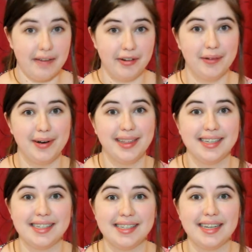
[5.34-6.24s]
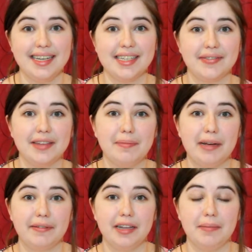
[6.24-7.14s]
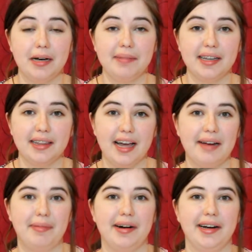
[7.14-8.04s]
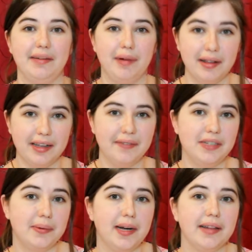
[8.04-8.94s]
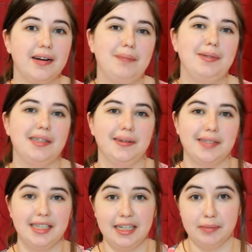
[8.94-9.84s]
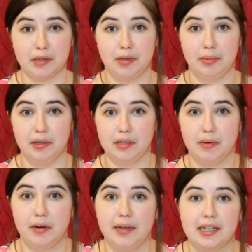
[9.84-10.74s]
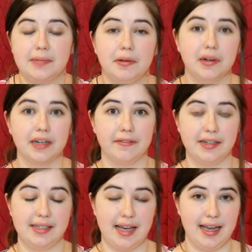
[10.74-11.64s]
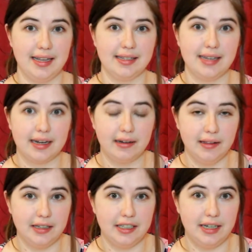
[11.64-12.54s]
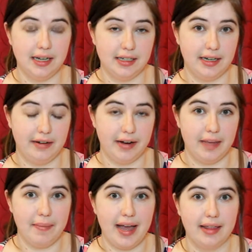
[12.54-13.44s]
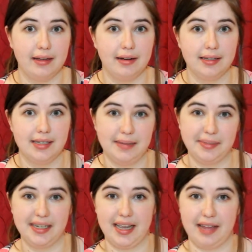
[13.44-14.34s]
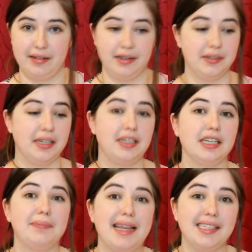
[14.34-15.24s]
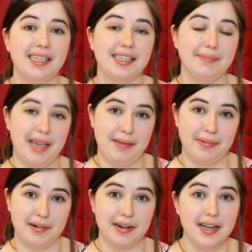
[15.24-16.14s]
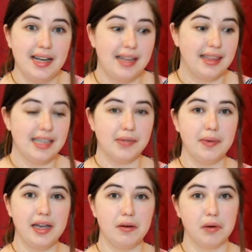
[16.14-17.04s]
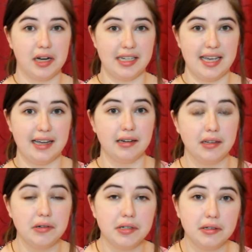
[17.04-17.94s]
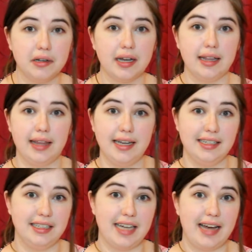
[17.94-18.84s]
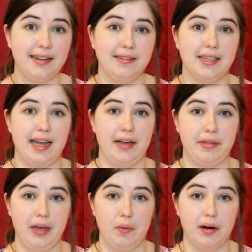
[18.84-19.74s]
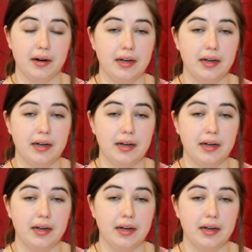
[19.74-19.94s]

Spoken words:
everyone, this is Liz from the Beverly Public Library. Welcome to another episode of STEAM Scribbles, where we explore different science, technology, engineering, and math concepts together using just pencils and paper. This week we're going to take a closer look at light and shadows and how they work.